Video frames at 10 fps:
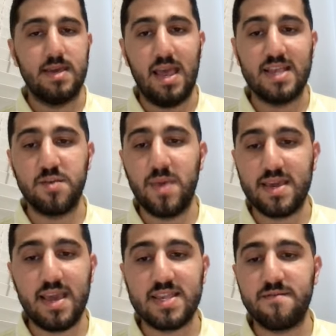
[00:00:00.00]
As you may
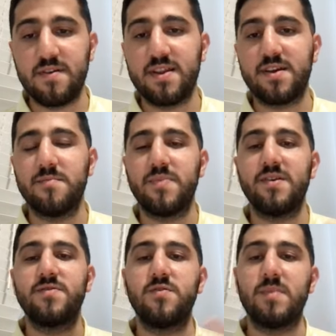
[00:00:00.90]
guess, we're going to
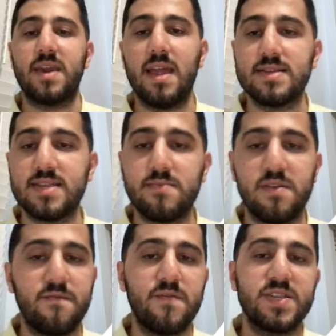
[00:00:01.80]
compare two mechanisms.
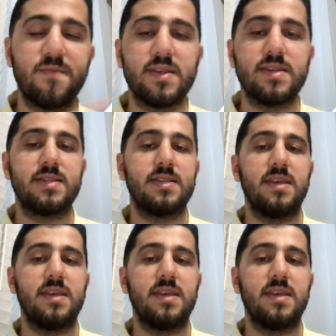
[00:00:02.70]
The first one is